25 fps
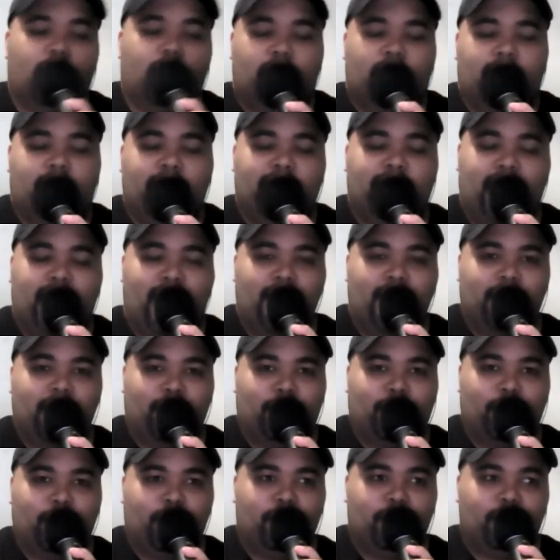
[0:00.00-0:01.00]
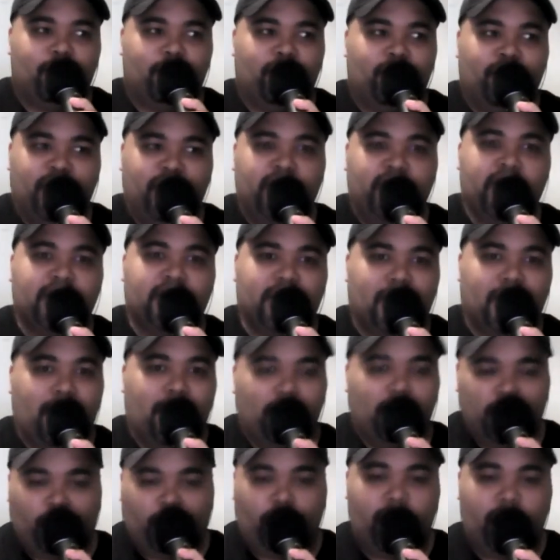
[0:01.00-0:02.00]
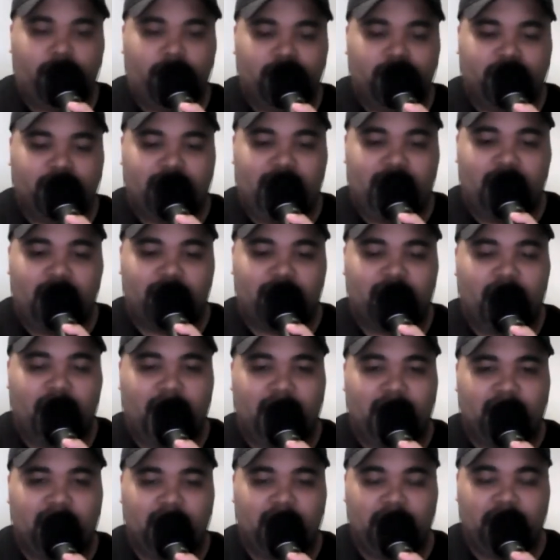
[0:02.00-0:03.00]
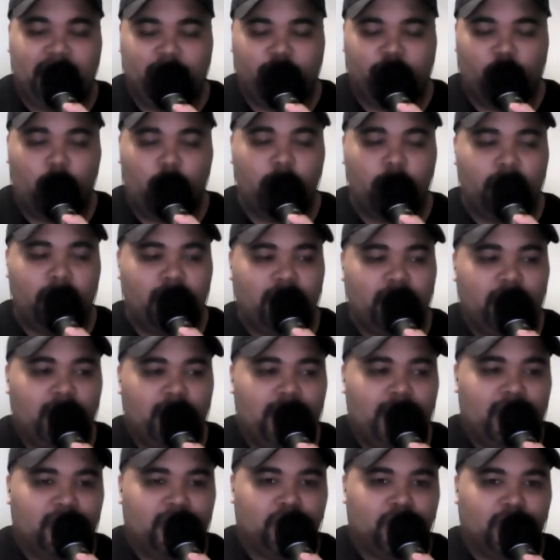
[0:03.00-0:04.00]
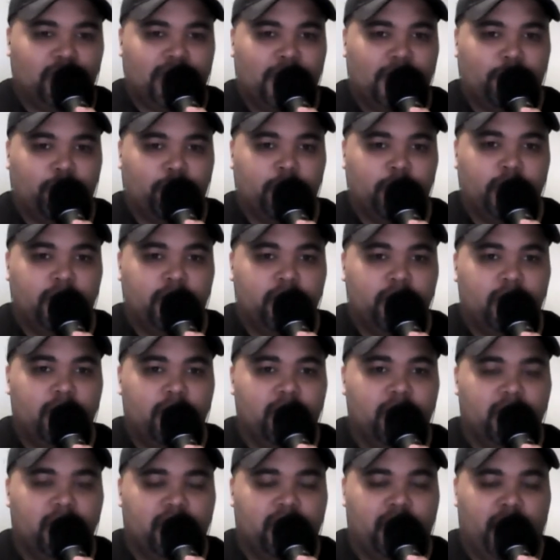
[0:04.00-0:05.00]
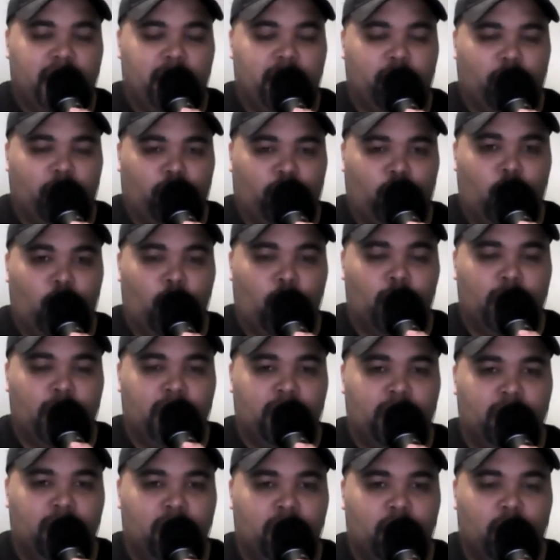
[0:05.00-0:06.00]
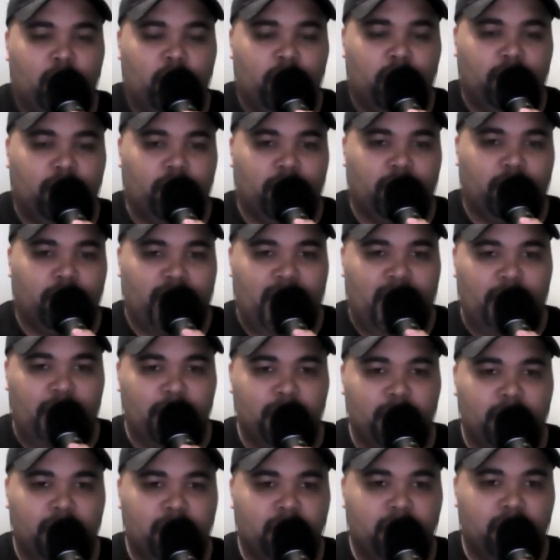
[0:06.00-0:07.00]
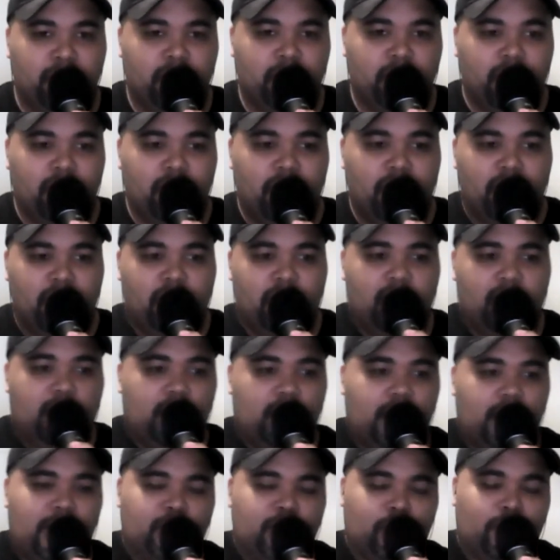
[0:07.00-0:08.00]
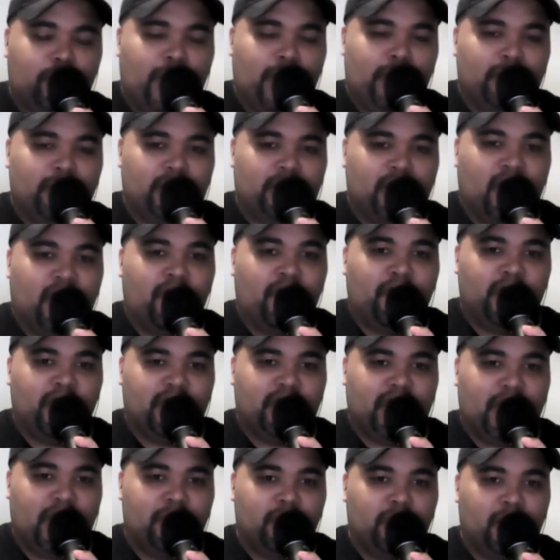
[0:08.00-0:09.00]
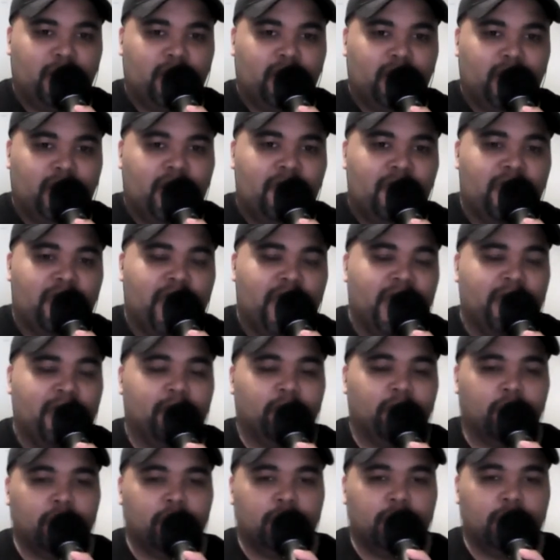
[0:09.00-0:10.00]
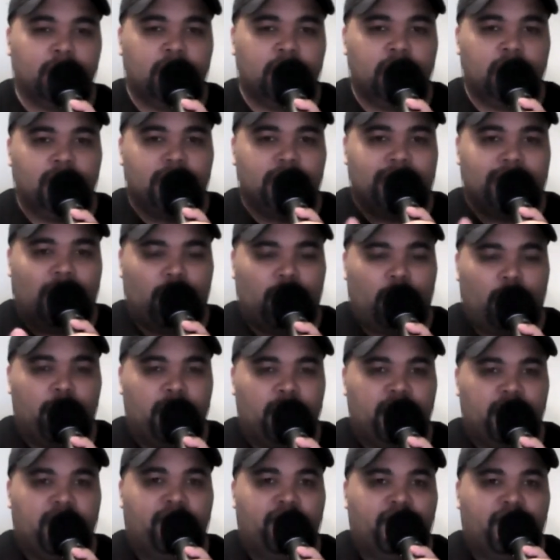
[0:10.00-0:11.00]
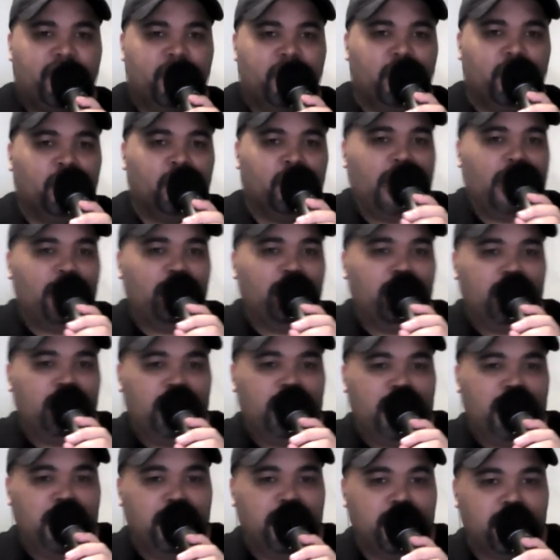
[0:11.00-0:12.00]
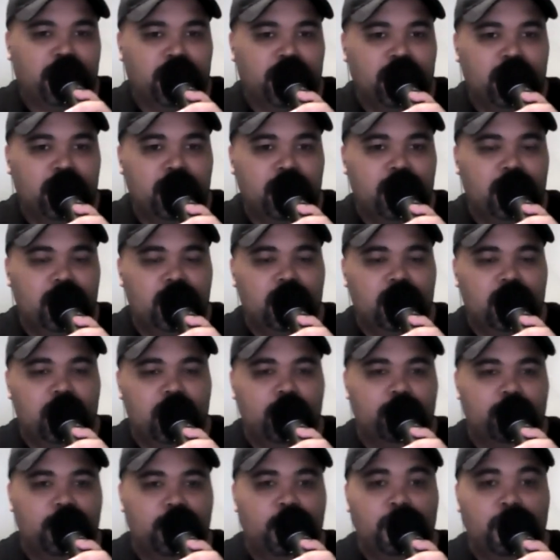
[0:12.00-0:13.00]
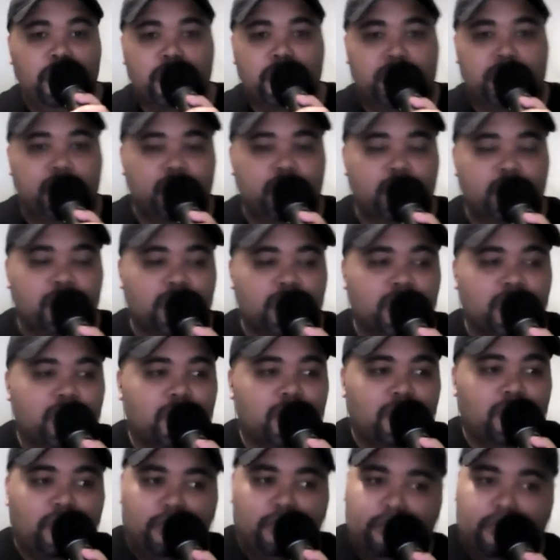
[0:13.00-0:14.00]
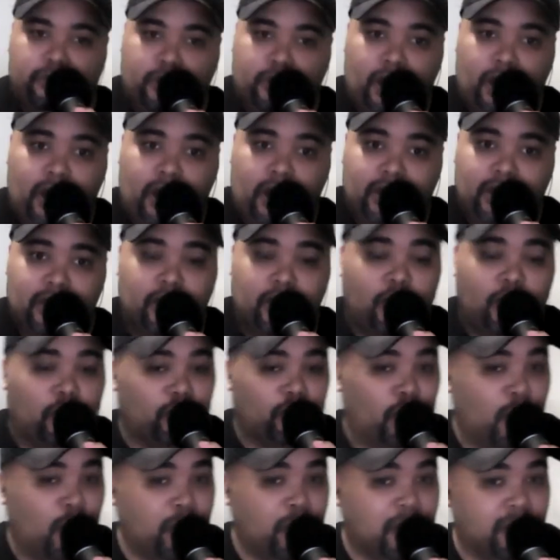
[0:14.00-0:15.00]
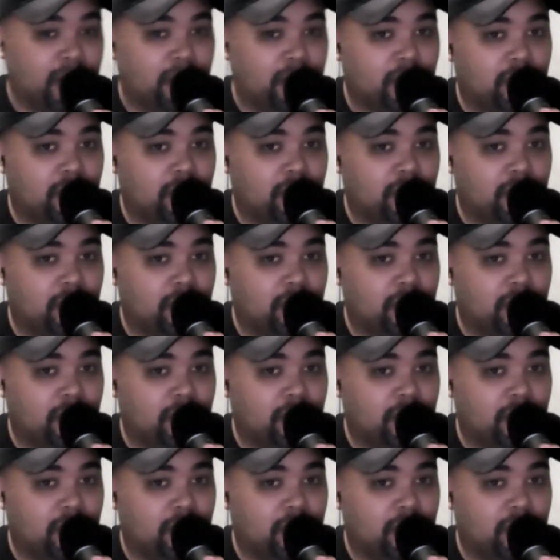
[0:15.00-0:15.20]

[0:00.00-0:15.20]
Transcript: if I'm Vince and I'm the creative staff, I keep Roman and Lesnar separate. Keep Roman with Heyman, Lesnar by himself for the time being, and then that will be your feud later in the year. Who to choose, Brock or Roman?